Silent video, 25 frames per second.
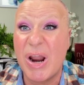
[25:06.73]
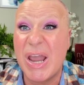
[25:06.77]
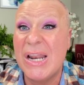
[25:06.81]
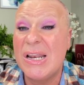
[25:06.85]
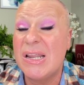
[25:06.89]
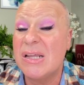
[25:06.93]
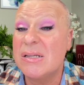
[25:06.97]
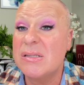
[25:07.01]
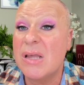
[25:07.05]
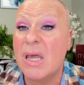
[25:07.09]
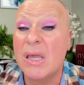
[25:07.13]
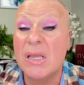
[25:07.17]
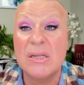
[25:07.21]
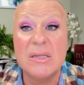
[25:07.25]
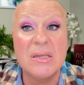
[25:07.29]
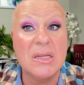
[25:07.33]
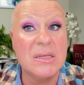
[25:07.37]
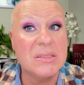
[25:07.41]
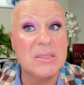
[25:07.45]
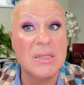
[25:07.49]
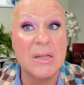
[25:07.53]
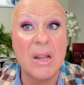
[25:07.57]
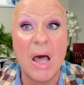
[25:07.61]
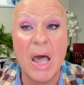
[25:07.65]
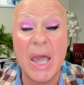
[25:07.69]
It does, it
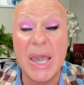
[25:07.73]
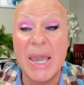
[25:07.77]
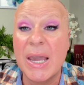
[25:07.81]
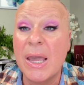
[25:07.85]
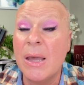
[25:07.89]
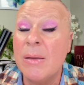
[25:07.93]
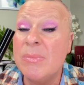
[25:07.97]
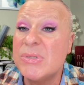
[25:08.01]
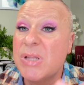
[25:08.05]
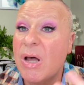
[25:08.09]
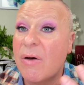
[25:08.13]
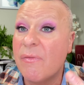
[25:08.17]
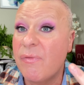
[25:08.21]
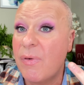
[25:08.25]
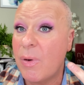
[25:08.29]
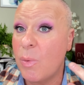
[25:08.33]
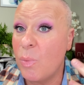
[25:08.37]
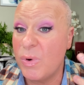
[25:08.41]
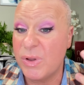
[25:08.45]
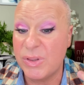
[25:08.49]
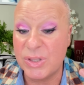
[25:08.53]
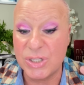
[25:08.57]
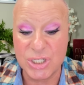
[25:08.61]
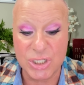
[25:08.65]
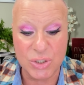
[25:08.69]
does not, it comes off
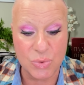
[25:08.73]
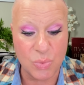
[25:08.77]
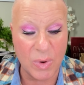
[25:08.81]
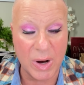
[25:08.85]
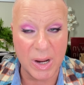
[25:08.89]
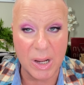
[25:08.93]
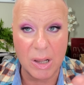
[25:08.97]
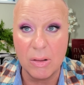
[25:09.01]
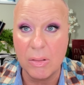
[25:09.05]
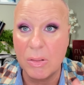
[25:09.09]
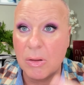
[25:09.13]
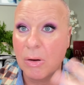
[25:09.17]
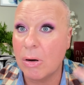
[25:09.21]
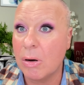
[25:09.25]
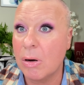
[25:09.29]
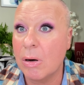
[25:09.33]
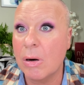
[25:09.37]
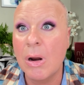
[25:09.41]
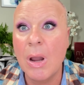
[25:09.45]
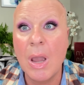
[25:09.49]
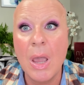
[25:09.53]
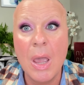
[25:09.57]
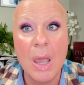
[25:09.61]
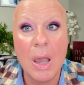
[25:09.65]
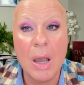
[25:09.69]
with just
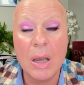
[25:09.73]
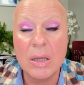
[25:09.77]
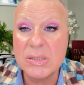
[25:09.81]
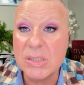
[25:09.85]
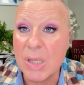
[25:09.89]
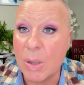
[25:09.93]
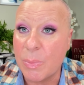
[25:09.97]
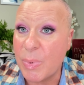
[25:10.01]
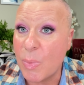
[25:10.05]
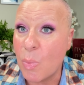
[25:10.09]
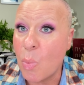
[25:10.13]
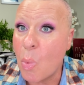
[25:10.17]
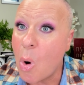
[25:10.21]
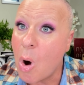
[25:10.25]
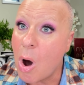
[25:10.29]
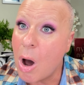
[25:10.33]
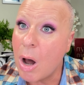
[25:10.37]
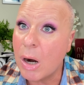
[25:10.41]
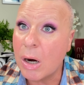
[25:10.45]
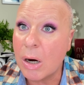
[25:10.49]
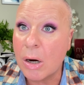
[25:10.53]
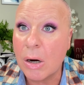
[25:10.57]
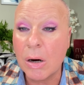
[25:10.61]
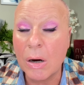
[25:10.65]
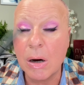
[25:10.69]
regular soap and
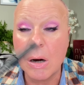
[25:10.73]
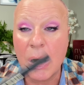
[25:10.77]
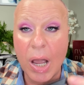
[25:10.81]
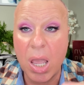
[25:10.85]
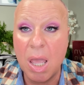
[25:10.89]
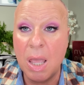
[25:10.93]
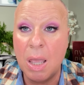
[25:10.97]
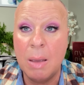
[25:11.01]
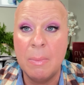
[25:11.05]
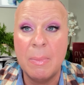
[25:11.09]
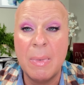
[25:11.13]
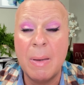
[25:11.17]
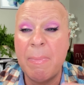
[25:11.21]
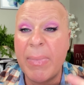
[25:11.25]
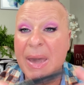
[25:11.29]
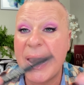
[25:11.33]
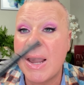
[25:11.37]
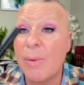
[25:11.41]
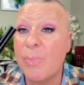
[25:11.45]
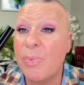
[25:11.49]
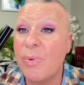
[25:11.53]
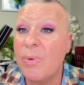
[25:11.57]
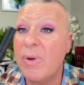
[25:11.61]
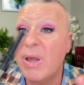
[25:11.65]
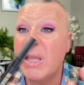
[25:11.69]
water. Um,
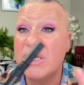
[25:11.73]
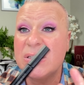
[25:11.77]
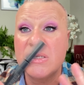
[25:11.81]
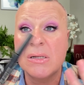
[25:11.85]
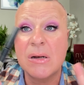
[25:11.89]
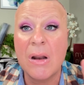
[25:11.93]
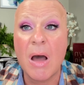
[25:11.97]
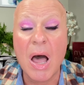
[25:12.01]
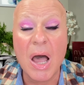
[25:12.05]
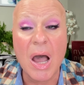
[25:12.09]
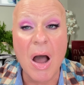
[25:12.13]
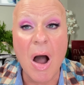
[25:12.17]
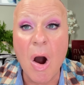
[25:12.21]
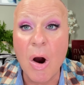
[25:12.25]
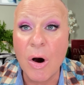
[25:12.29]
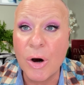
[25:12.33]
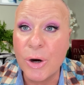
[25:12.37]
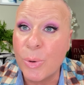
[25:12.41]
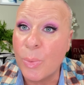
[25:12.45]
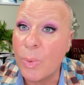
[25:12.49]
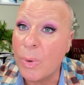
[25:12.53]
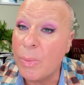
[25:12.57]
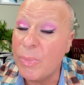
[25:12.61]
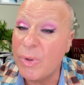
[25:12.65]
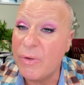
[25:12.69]
makeup, it's not hard
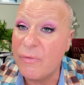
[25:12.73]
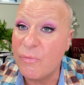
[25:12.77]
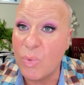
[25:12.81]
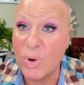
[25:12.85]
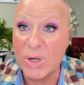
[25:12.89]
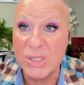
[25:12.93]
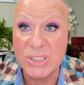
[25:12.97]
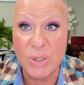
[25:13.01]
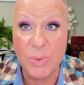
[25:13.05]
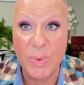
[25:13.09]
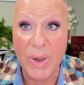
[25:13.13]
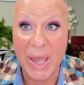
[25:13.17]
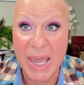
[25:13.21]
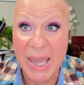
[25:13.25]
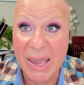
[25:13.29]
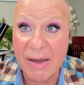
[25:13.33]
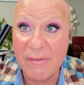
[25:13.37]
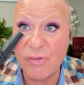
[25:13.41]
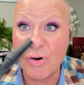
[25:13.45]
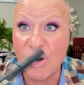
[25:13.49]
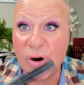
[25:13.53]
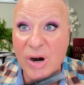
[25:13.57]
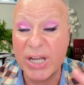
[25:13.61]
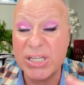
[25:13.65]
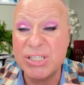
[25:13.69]
to remove
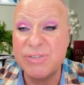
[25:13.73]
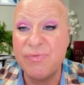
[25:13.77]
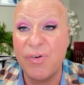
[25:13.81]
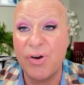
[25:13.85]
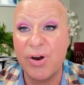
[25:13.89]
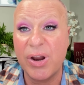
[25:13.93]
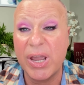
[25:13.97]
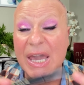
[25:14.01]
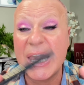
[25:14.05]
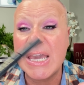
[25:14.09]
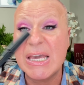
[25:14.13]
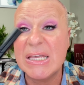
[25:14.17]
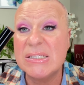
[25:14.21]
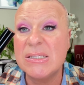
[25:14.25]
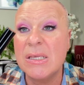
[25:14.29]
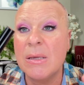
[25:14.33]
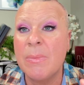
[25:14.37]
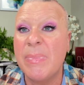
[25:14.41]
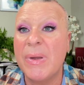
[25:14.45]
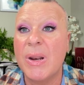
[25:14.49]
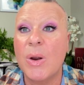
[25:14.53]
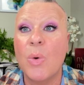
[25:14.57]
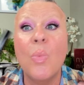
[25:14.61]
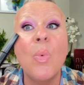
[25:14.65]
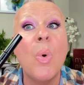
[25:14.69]
whatsoever. It's very easy,
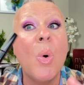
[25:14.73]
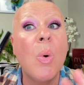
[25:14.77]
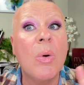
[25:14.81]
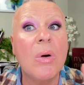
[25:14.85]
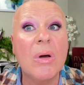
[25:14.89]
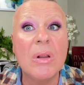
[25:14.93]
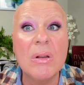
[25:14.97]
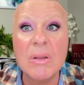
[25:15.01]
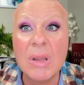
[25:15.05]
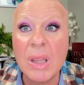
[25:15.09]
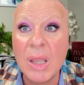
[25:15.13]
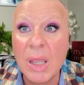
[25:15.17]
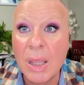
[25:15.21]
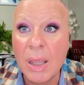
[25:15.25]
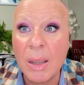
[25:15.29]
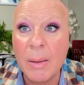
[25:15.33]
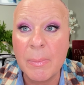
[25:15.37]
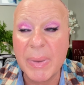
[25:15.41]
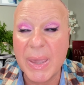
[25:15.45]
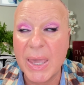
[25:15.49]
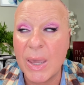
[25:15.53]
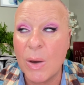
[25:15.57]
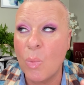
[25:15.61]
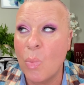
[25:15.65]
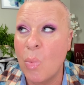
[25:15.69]
but it won't
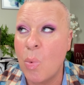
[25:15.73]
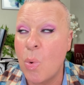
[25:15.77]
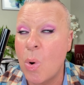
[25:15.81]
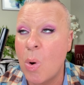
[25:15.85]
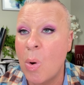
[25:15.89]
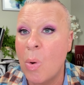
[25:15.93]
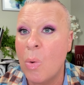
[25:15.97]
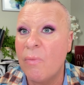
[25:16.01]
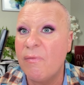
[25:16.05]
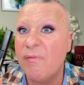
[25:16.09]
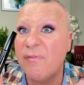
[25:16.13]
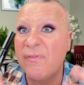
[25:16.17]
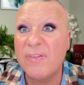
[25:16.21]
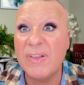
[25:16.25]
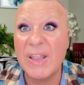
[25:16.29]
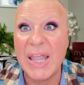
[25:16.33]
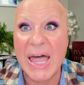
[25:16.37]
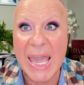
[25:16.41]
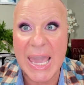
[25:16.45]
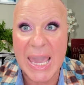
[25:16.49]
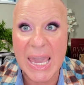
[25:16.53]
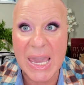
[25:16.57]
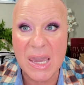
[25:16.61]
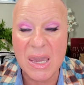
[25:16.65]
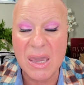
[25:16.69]
clump. It won't
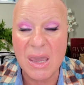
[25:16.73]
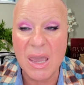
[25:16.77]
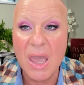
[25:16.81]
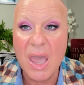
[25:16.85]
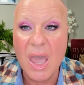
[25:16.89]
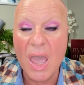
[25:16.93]
flake.